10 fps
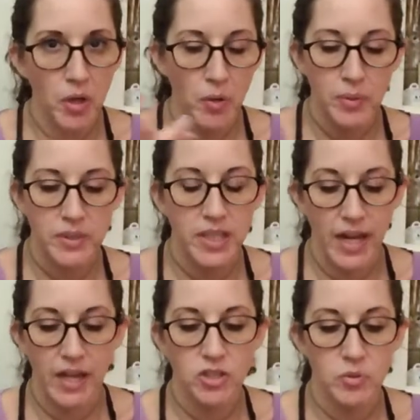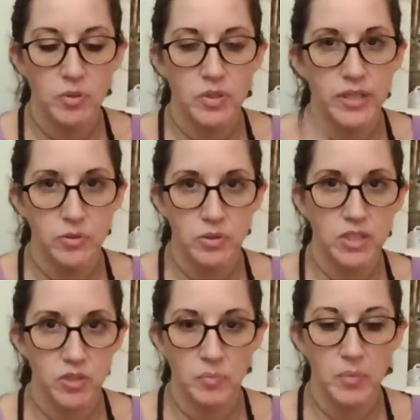with the actual like
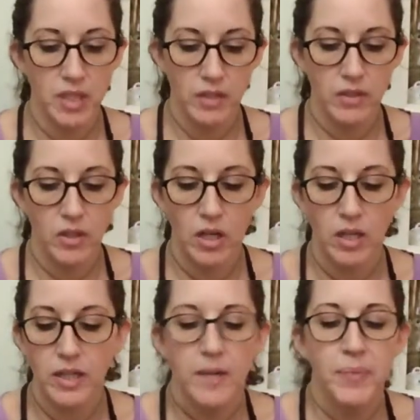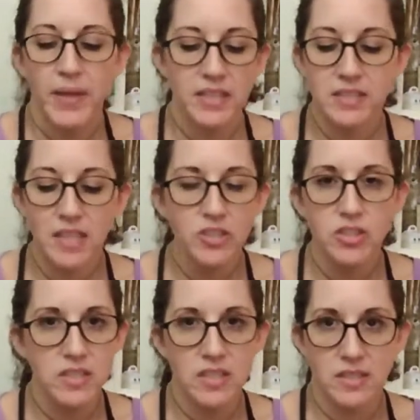traditional meaning of the card. And it's not
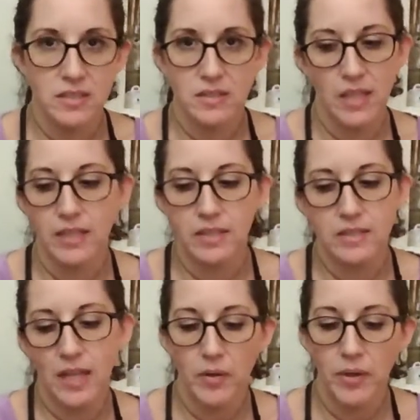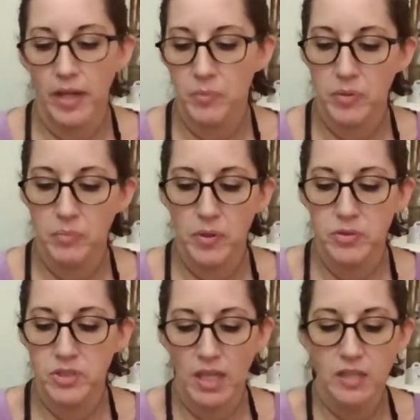just this deck, it's how I am with
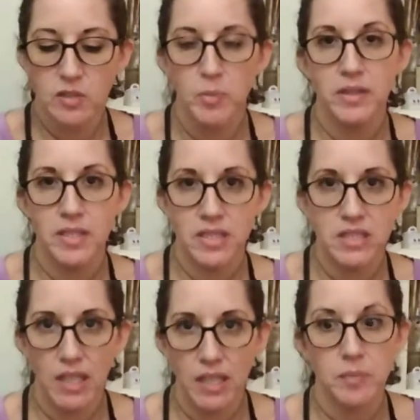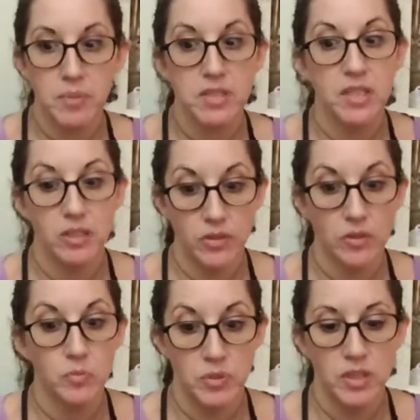most decks, but this deck in particular
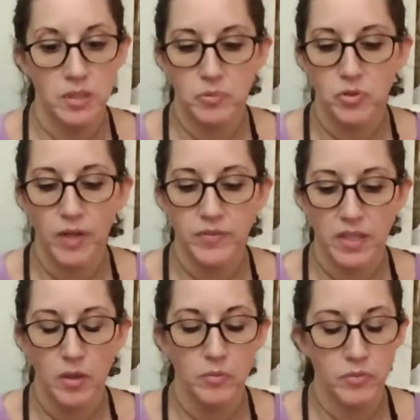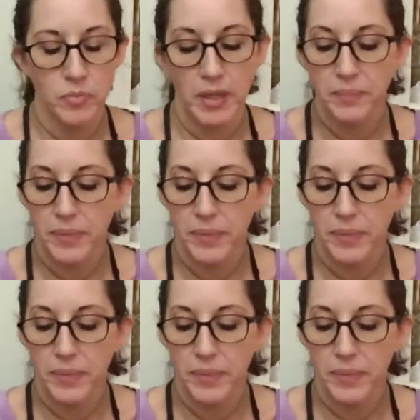really drives that home for me.